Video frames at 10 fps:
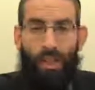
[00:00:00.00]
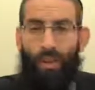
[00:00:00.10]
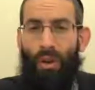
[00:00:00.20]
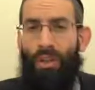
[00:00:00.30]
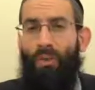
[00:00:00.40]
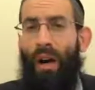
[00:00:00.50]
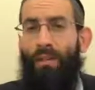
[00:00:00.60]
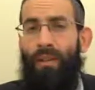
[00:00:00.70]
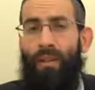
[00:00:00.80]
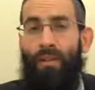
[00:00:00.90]
So according to
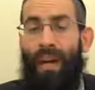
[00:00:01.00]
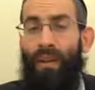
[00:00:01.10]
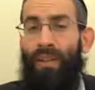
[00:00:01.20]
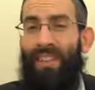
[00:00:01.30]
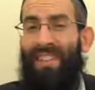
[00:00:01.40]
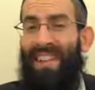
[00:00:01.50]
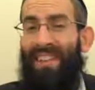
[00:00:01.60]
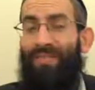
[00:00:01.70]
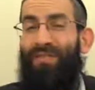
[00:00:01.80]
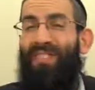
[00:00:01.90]
Rava, not only does
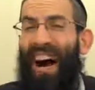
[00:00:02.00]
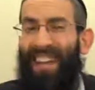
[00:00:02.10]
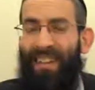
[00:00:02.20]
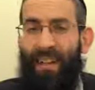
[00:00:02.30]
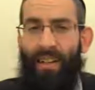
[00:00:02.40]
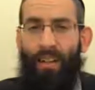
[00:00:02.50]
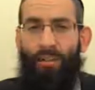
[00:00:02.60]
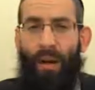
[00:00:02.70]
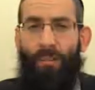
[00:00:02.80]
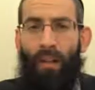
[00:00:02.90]
a vadai
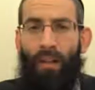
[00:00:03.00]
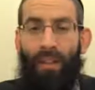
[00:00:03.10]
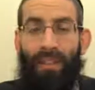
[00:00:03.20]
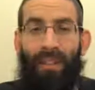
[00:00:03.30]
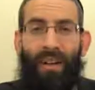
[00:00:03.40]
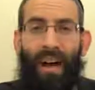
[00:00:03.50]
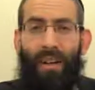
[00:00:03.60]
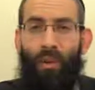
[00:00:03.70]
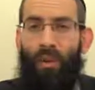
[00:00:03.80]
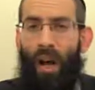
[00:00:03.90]
d'rabanan like Ner
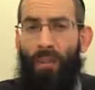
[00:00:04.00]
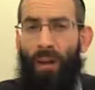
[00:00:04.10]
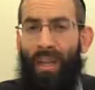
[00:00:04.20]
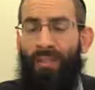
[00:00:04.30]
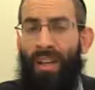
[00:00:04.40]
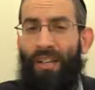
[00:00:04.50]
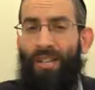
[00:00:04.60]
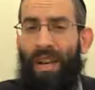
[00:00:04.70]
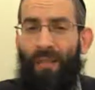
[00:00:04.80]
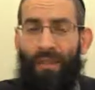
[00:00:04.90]
Chanukah require a bracha, even a
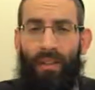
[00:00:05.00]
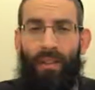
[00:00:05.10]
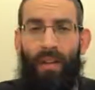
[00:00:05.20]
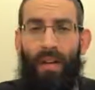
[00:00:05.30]
suffix